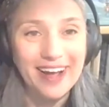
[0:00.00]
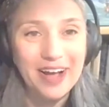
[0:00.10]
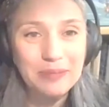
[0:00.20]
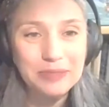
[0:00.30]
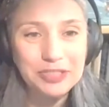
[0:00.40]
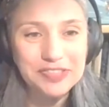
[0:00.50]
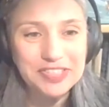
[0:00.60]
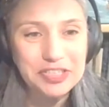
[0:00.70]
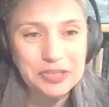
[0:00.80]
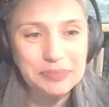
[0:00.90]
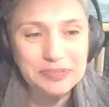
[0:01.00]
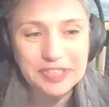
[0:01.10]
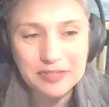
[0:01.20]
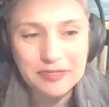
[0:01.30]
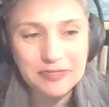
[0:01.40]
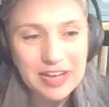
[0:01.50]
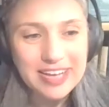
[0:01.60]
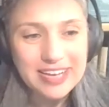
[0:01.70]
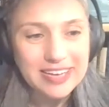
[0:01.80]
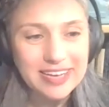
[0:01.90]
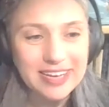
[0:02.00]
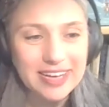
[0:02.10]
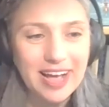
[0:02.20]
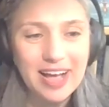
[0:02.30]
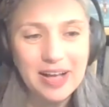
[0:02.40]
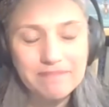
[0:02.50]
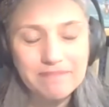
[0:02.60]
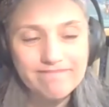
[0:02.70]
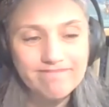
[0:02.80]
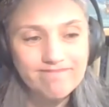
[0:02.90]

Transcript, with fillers: um, just in terms of, um,